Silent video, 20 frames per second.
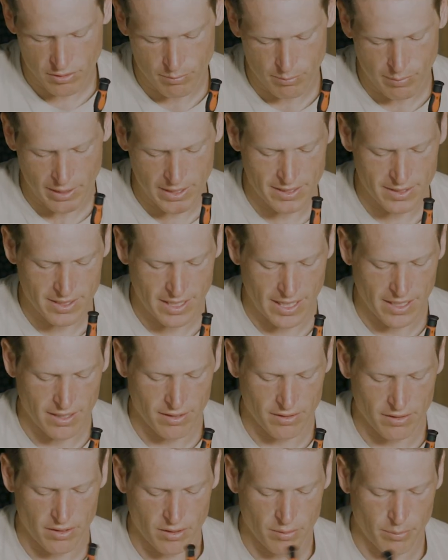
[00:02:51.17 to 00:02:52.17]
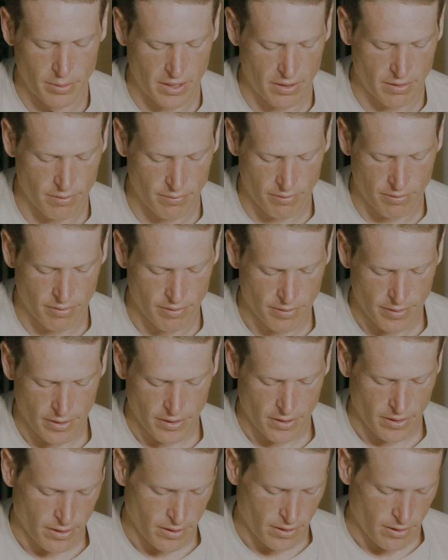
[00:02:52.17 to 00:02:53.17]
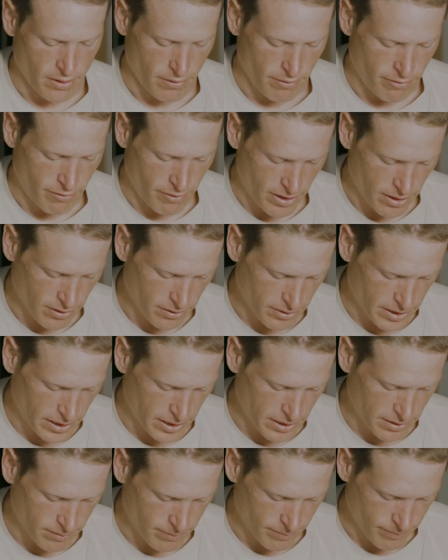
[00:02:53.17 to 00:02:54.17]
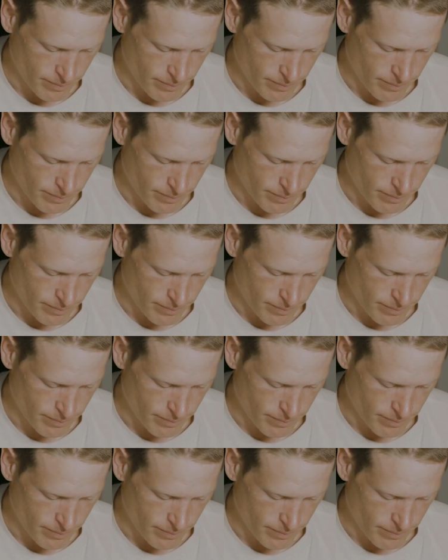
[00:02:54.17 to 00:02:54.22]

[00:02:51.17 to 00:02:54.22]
it might take a little bit of fiddling